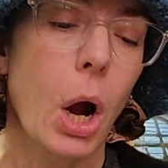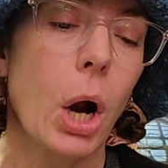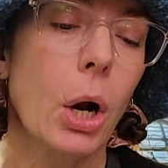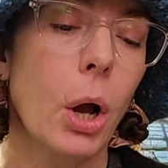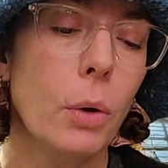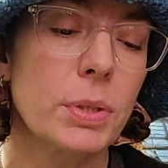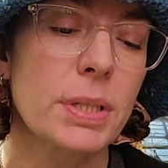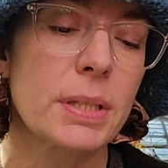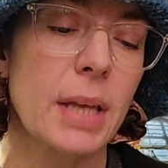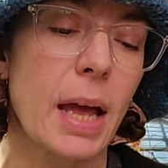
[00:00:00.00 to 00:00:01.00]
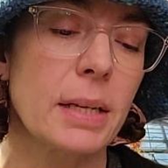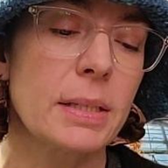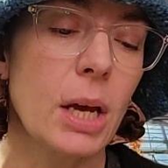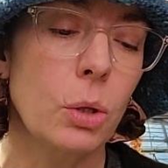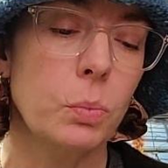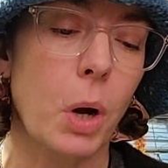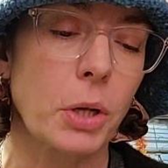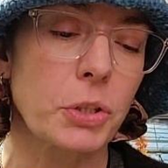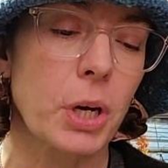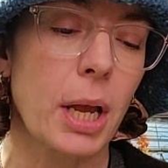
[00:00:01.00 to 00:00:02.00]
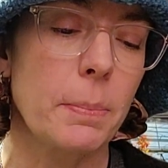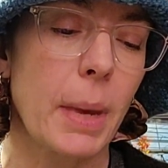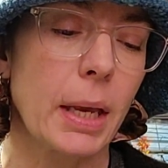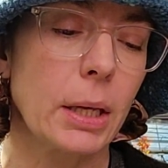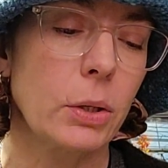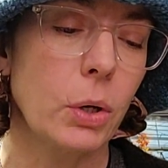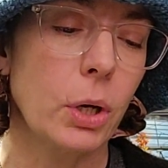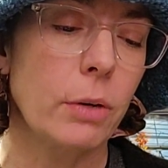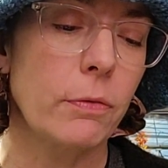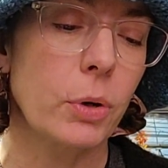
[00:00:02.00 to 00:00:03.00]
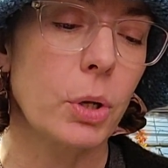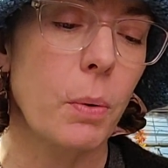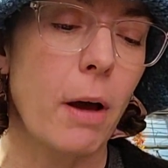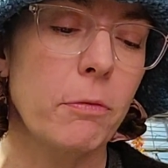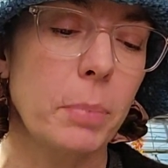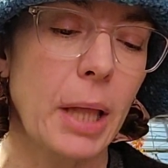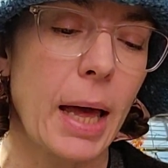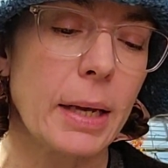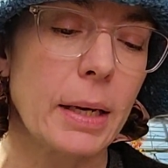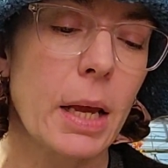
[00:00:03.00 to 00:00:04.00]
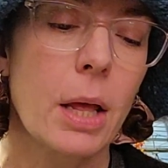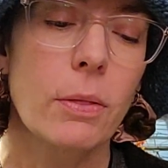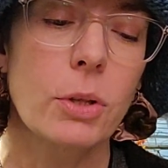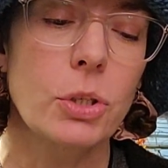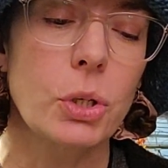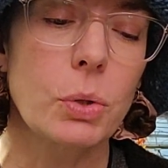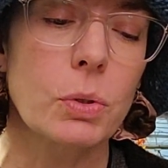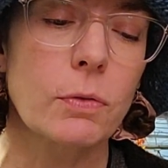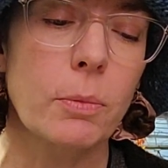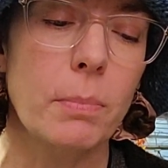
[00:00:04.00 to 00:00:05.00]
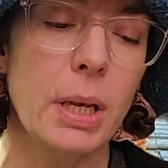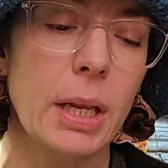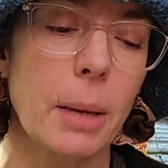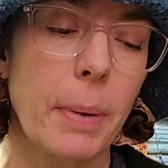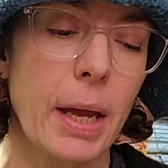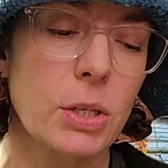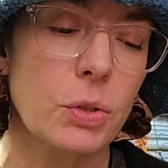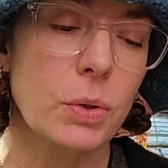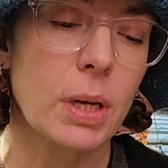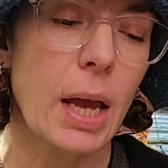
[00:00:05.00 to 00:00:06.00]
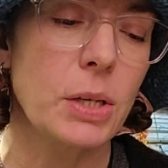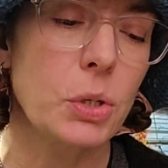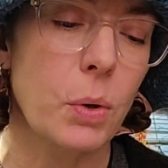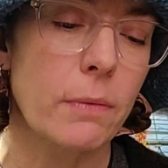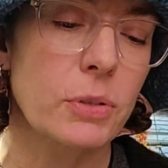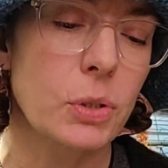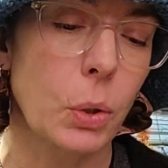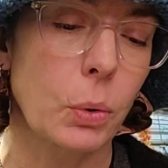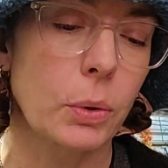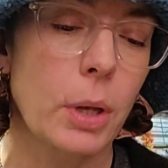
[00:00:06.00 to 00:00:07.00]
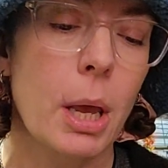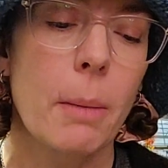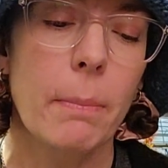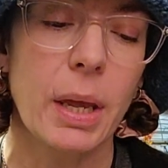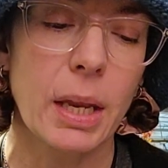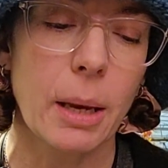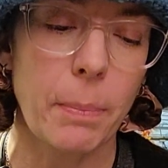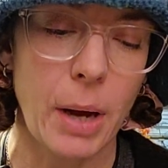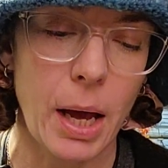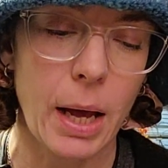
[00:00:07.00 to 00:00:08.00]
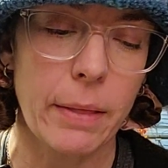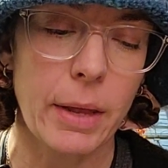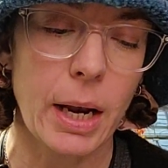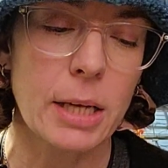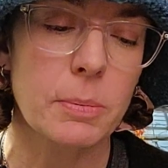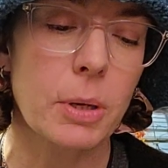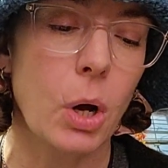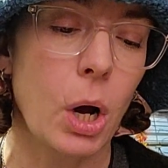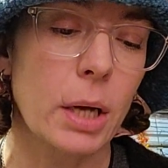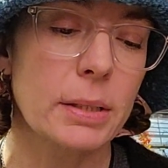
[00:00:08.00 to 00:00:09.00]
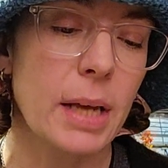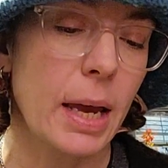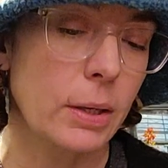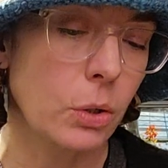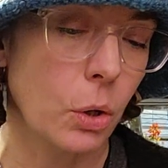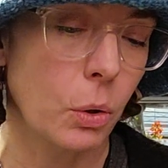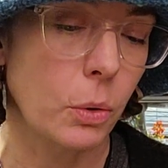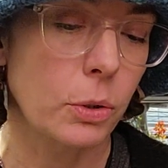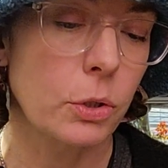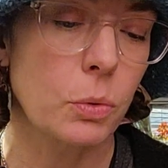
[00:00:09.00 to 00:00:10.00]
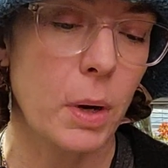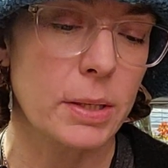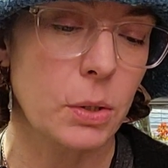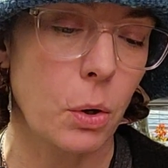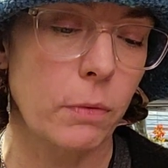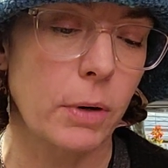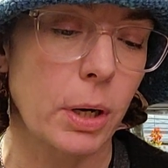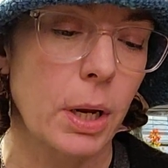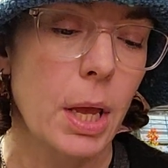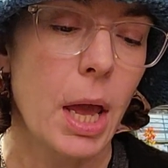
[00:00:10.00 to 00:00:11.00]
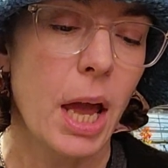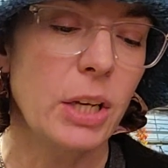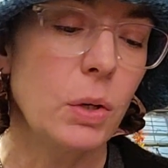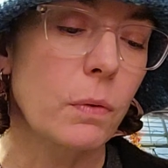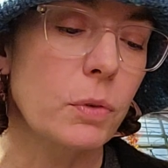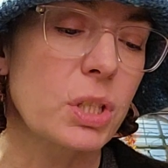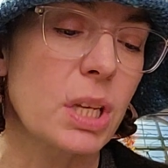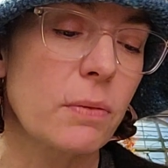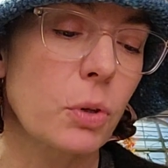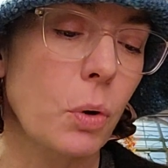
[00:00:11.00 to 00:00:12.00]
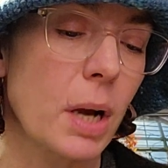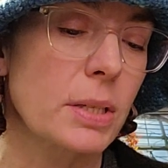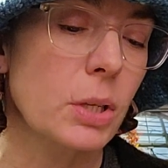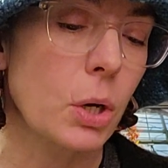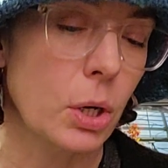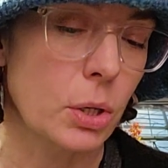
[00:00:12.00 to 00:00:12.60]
Our host said, tell Roger and make it good, for you have bled the juice from many a pastry, and you have sold many a pie that has been hot and cold twice over, and you have received Christ's